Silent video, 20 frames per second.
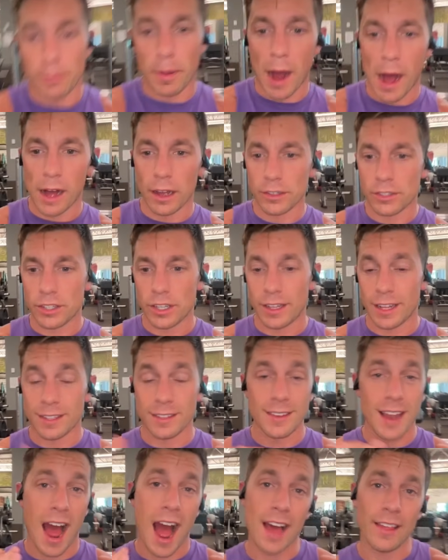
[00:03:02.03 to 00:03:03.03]
policy.
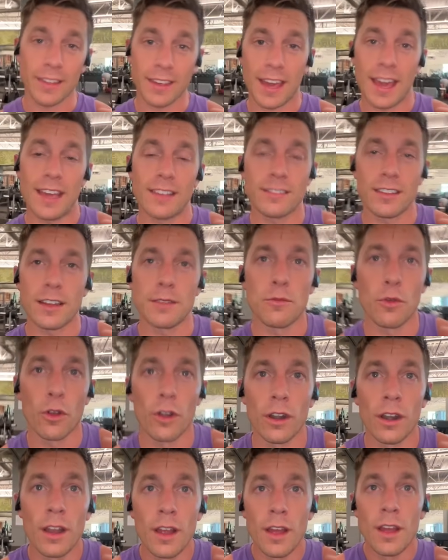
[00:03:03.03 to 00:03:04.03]
That's not the case
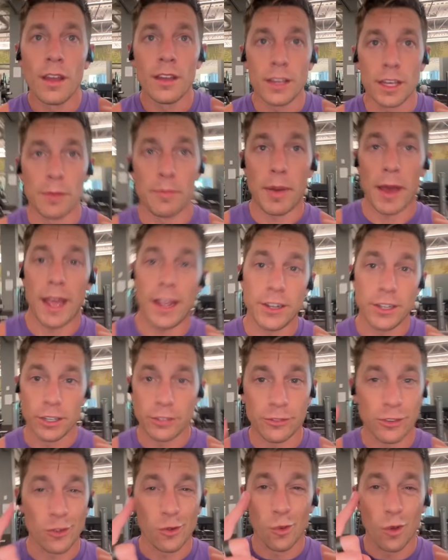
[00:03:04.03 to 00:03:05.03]
anymore. You pay
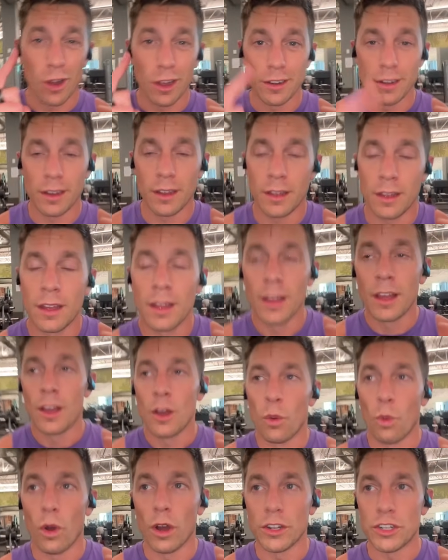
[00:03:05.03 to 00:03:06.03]
just for one
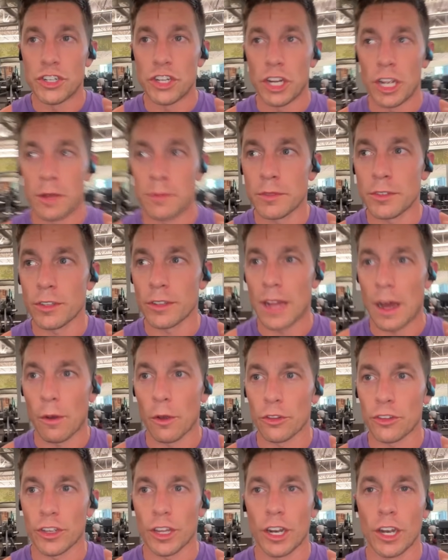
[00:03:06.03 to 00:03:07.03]
gym, so that
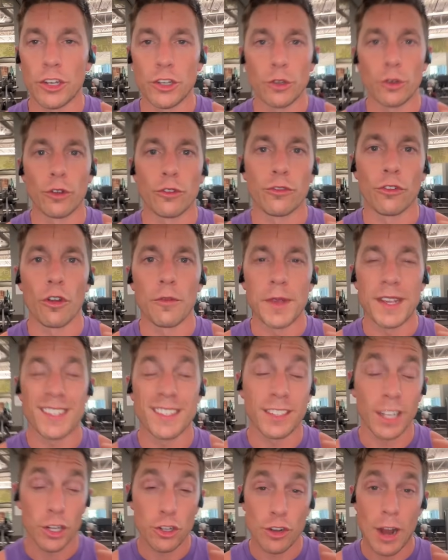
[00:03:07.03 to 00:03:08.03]
wasn't gonna do it for me
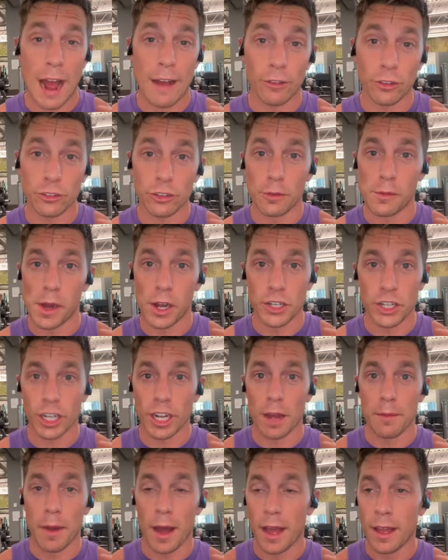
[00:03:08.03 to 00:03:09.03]
since I travel so much. I
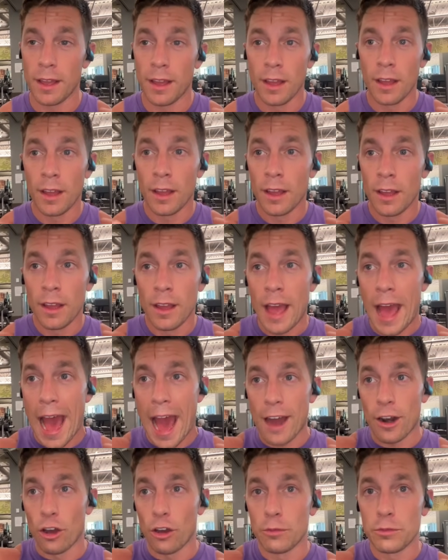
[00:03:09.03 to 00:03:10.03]
got my
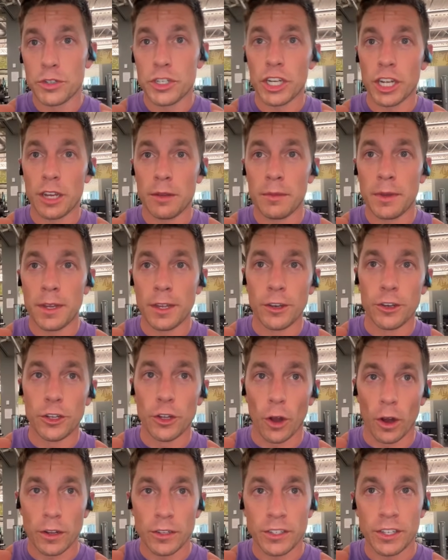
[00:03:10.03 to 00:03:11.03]
at-home gym in New
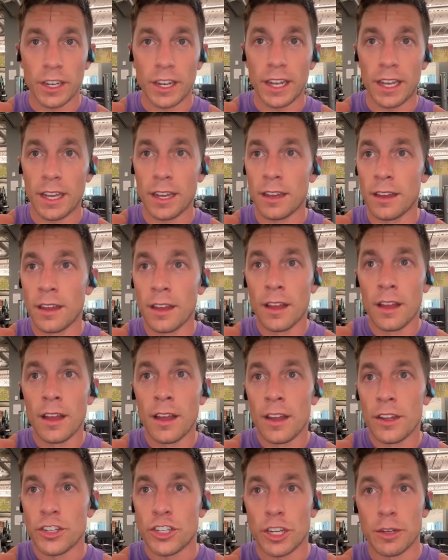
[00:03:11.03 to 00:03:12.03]
York City,
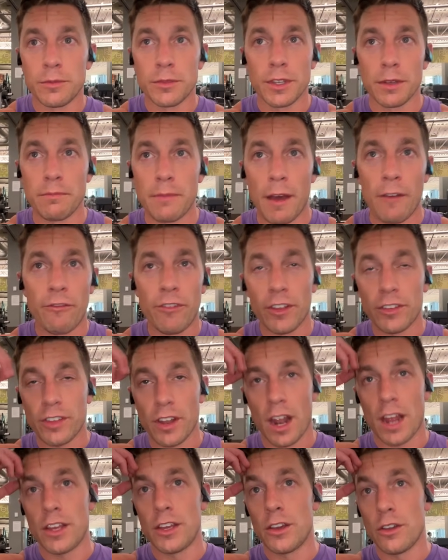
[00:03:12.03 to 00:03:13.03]
gyms in Memphis
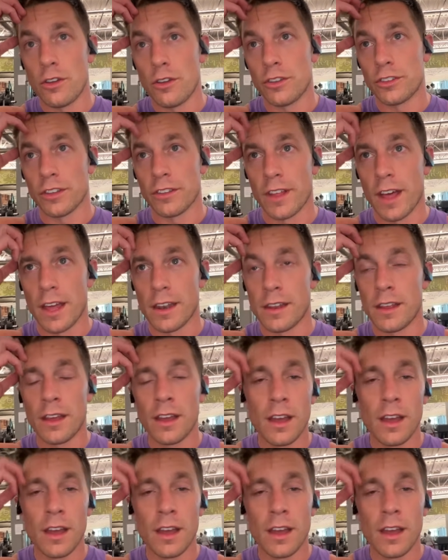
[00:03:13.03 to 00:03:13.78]
that I use, and then